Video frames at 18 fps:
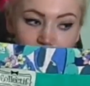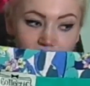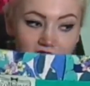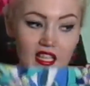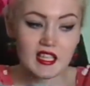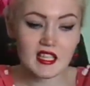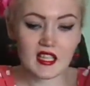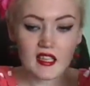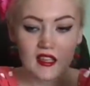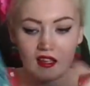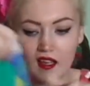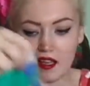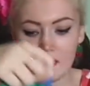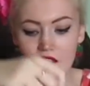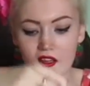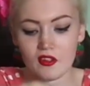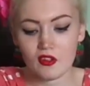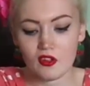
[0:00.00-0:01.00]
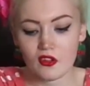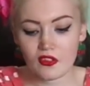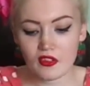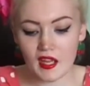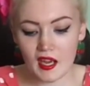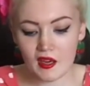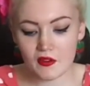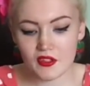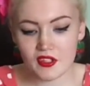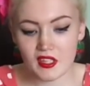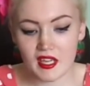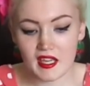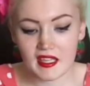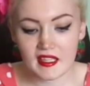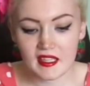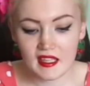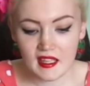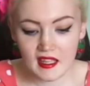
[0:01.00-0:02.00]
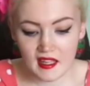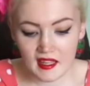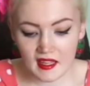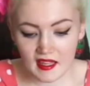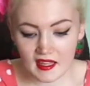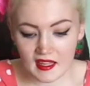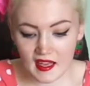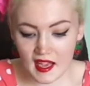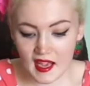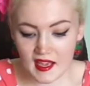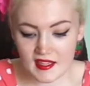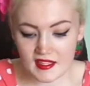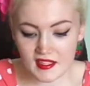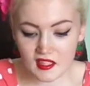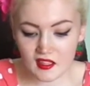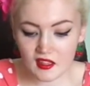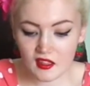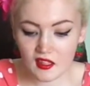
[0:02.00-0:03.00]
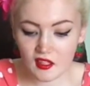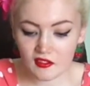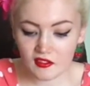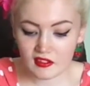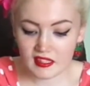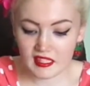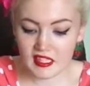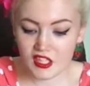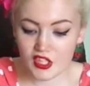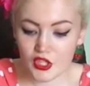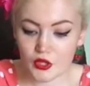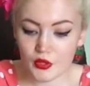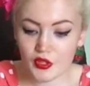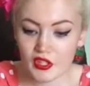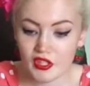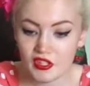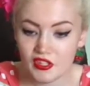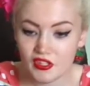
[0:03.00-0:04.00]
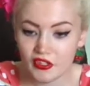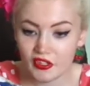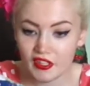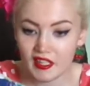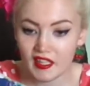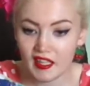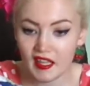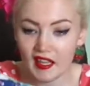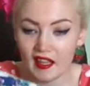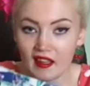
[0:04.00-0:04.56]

green, and on the outside, it has lovely toucans on it